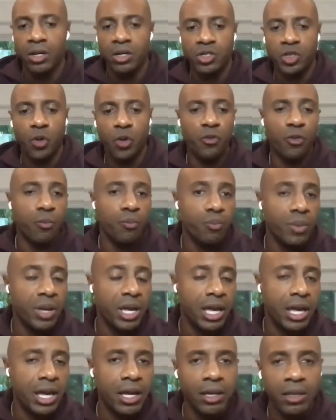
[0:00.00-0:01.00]
So for
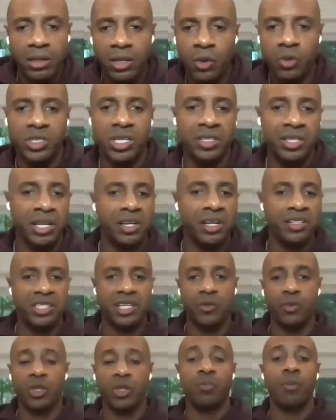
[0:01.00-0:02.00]
me, there was a
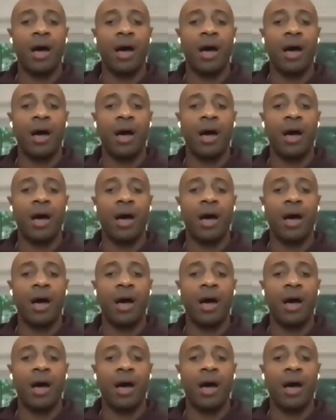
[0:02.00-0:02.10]
tendency with